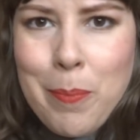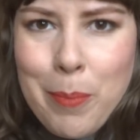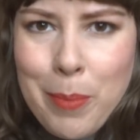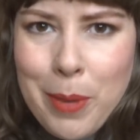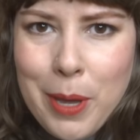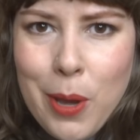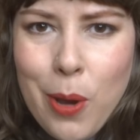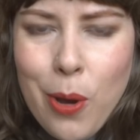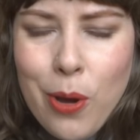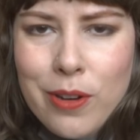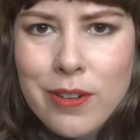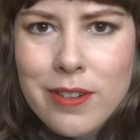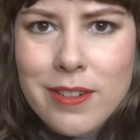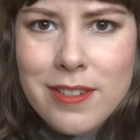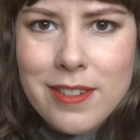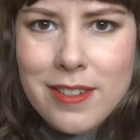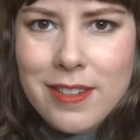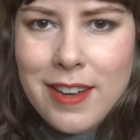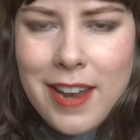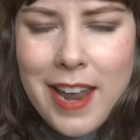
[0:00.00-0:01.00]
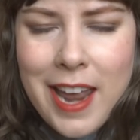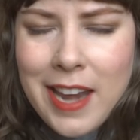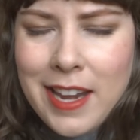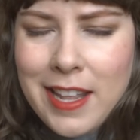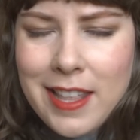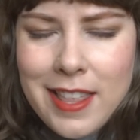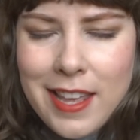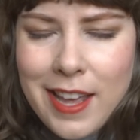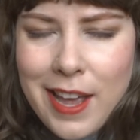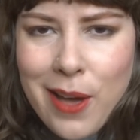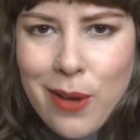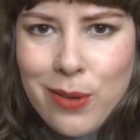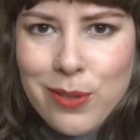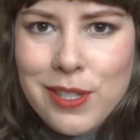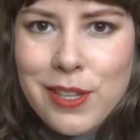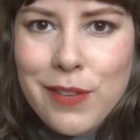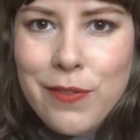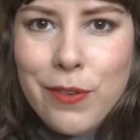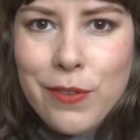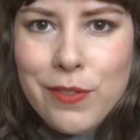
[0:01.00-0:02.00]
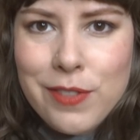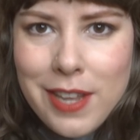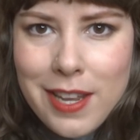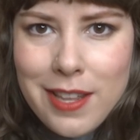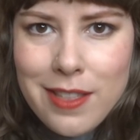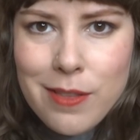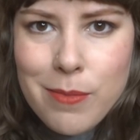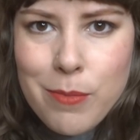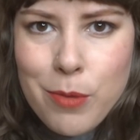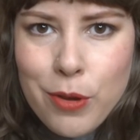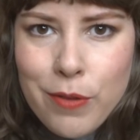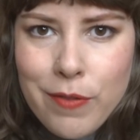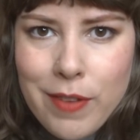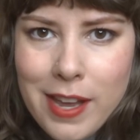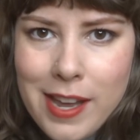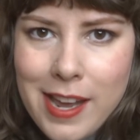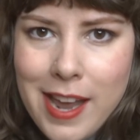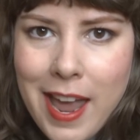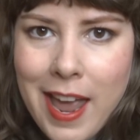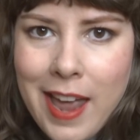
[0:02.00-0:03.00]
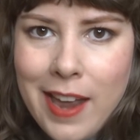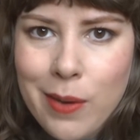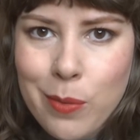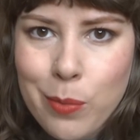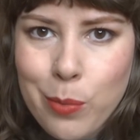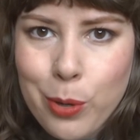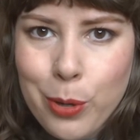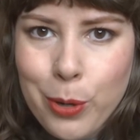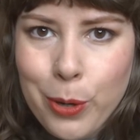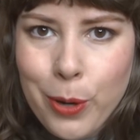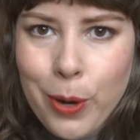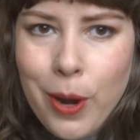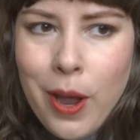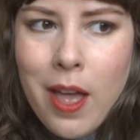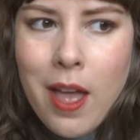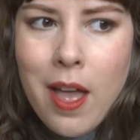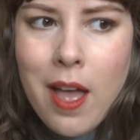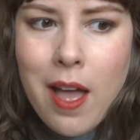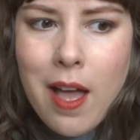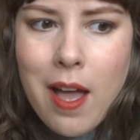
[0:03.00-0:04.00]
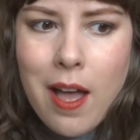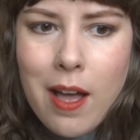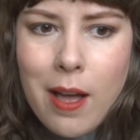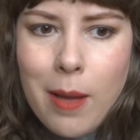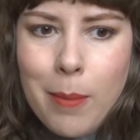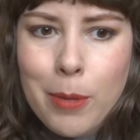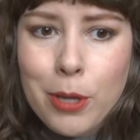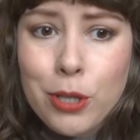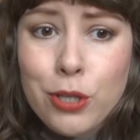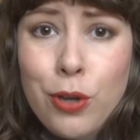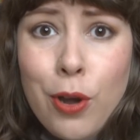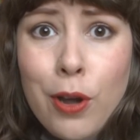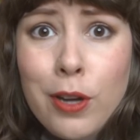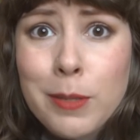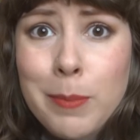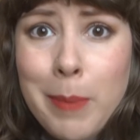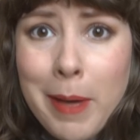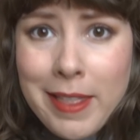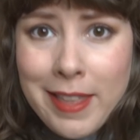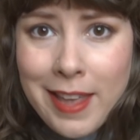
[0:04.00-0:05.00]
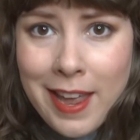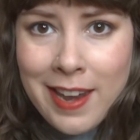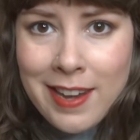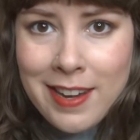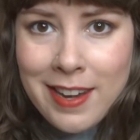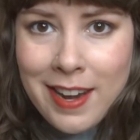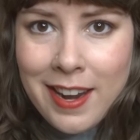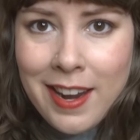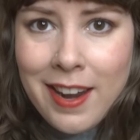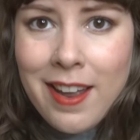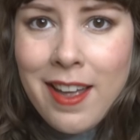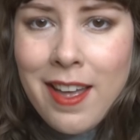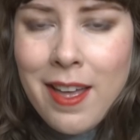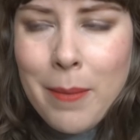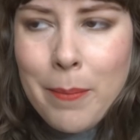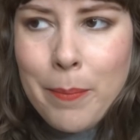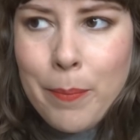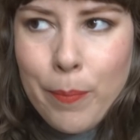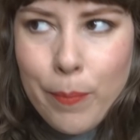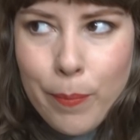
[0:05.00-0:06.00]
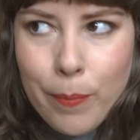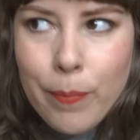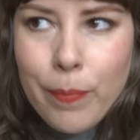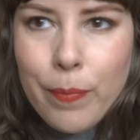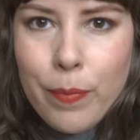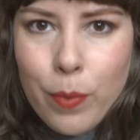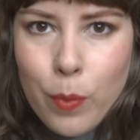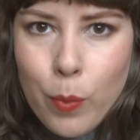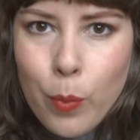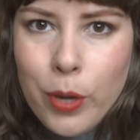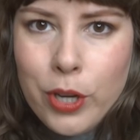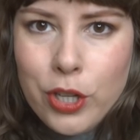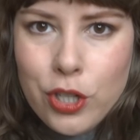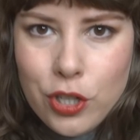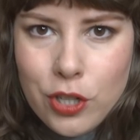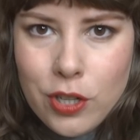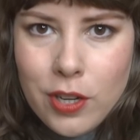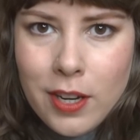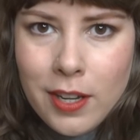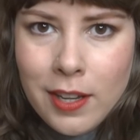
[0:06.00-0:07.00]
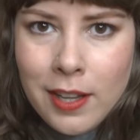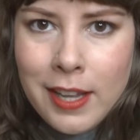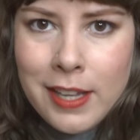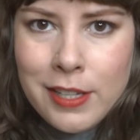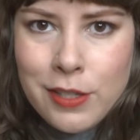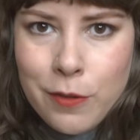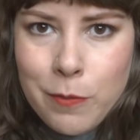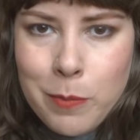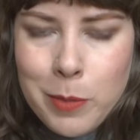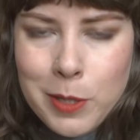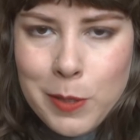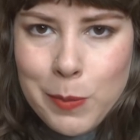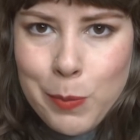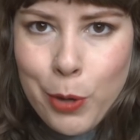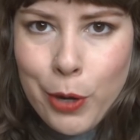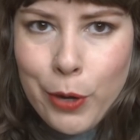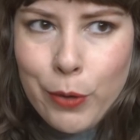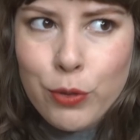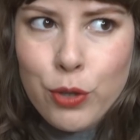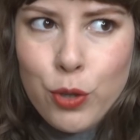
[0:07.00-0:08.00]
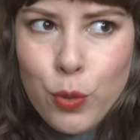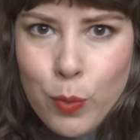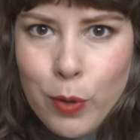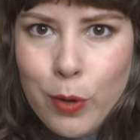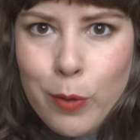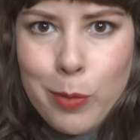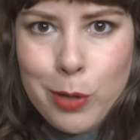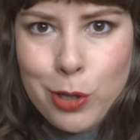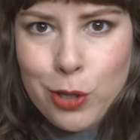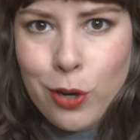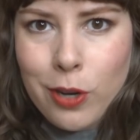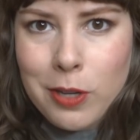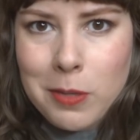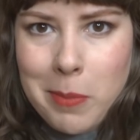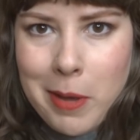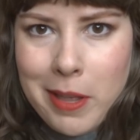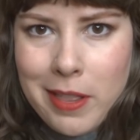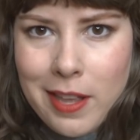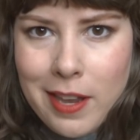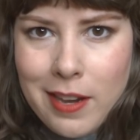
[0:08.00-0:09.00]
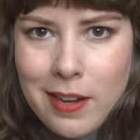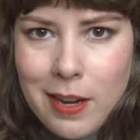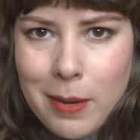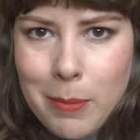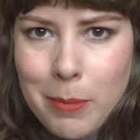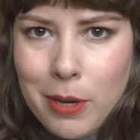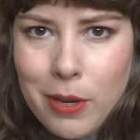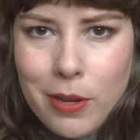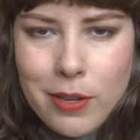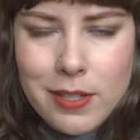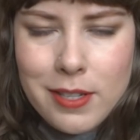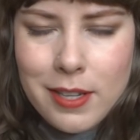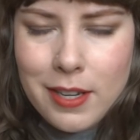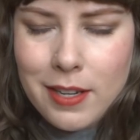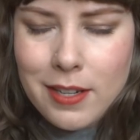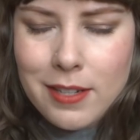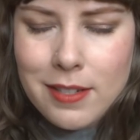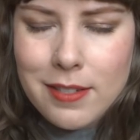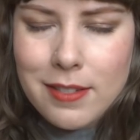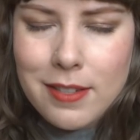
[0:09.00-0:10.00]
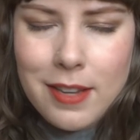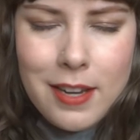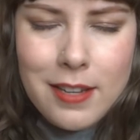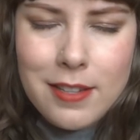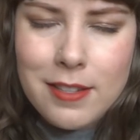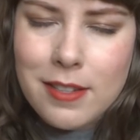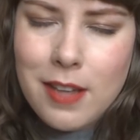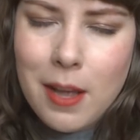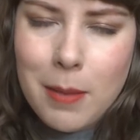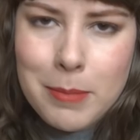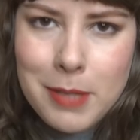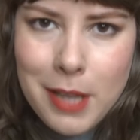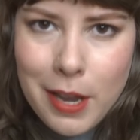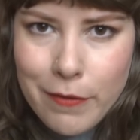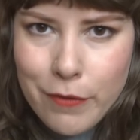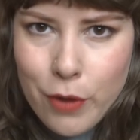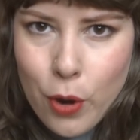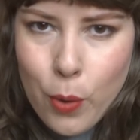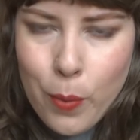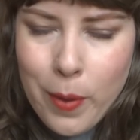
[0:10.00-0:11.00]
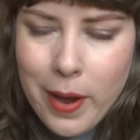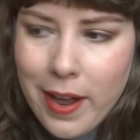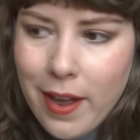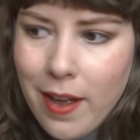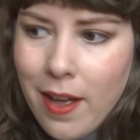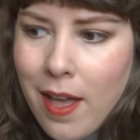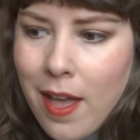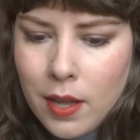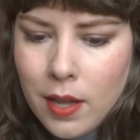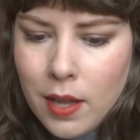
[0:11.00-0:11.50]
beyond anything else. If you've seen the movie and were shocked by the ending, which unless you've been spoiled, you will be shocked by the ending because it just comes out of nowhere.